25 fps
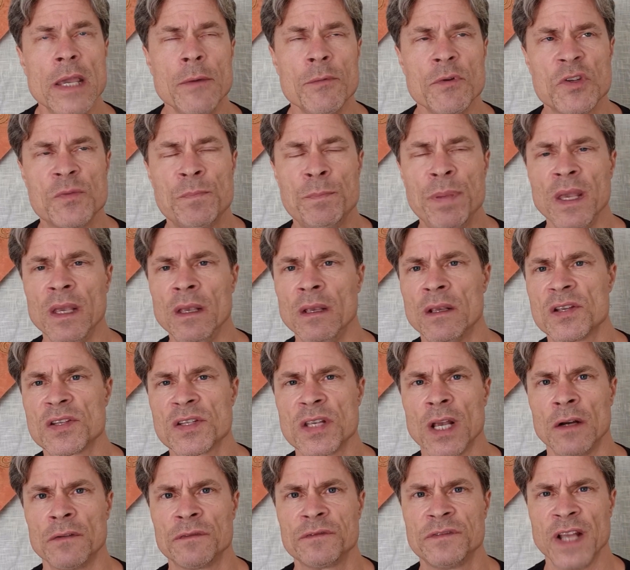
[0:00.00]
He was being
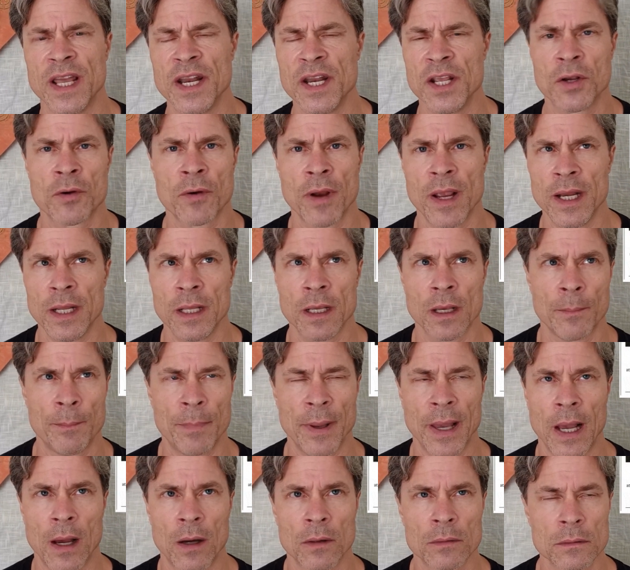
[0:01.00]
self-denigrating
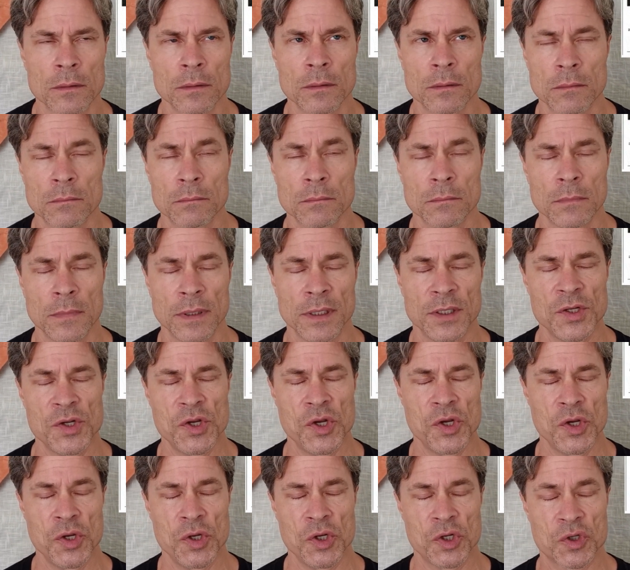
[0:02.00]
about
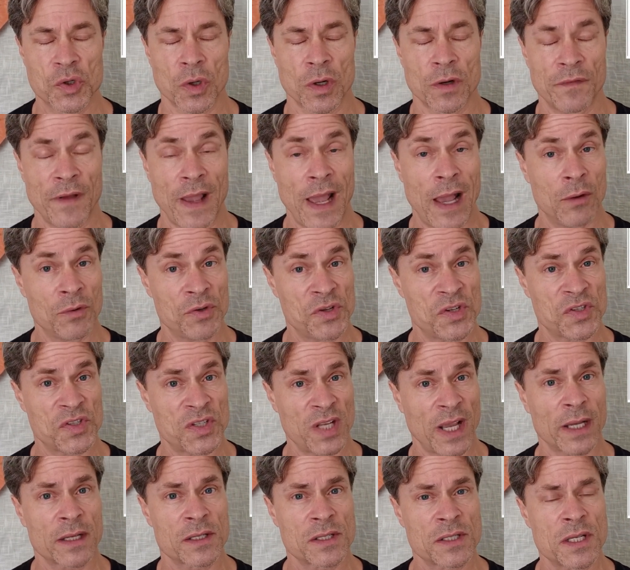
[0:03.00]
sort of how
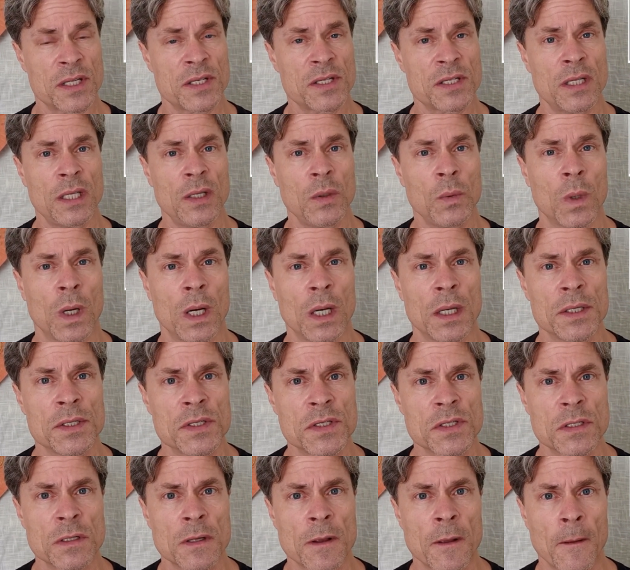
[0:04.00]
sexist he
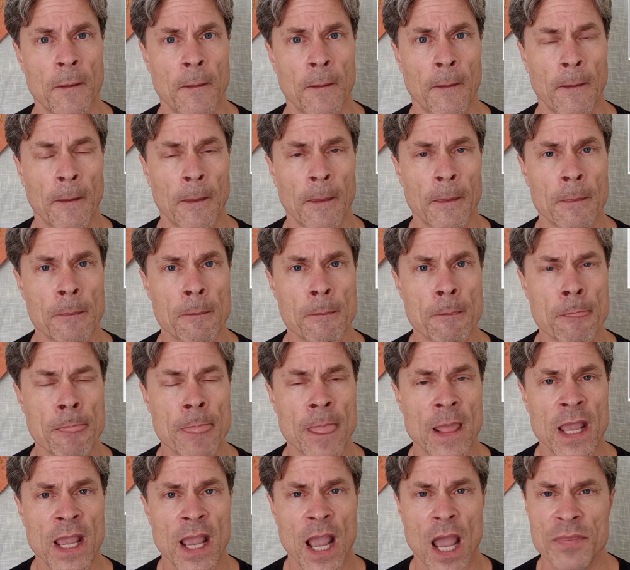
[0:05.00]
was.
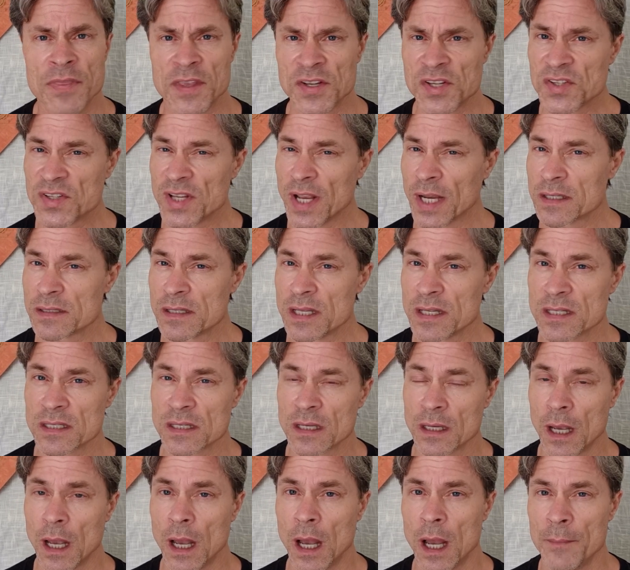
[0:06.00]
And the
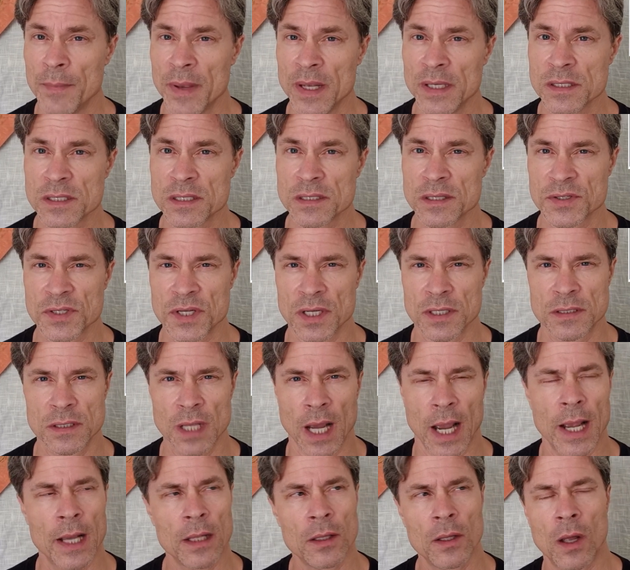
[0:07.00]
sexist comments, there's a
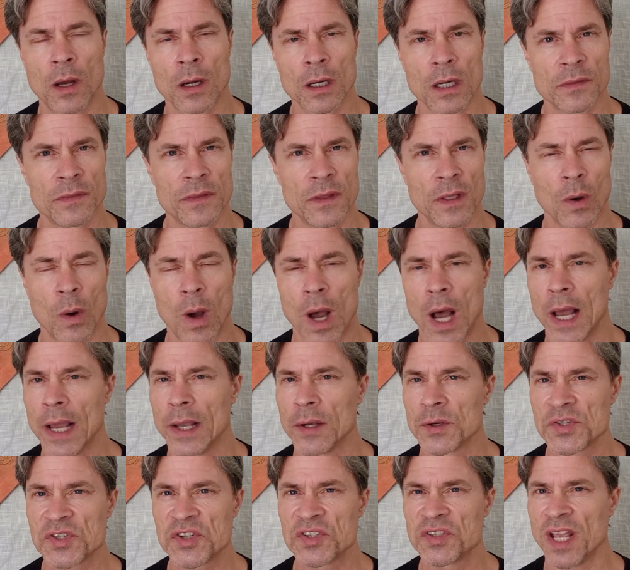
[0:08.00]
dialogue at the
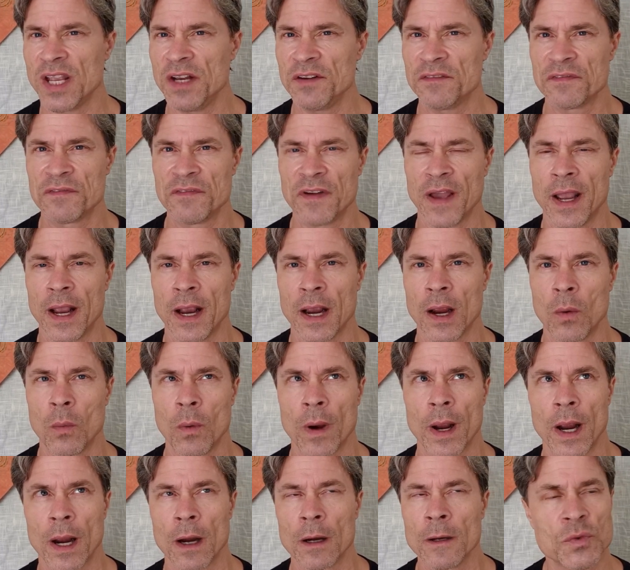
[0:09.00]
Ohio State
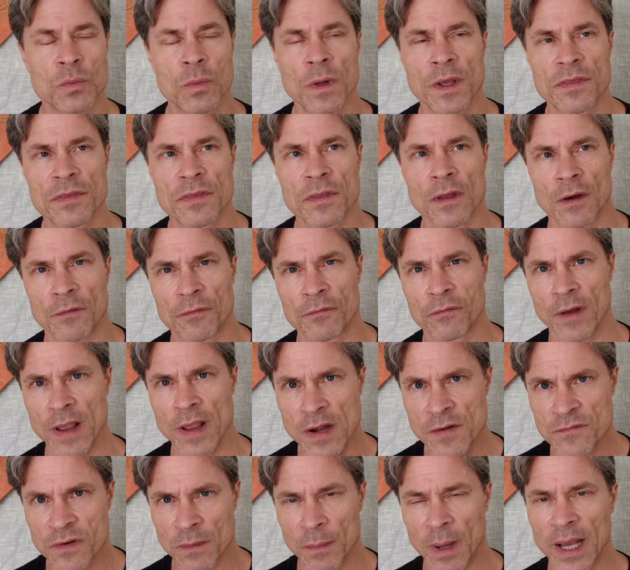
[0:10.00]
Fair where he's with a
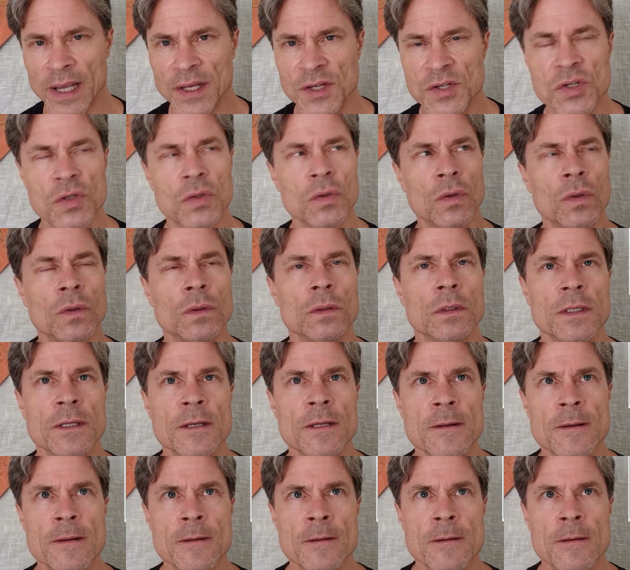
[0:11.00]
friend from high school.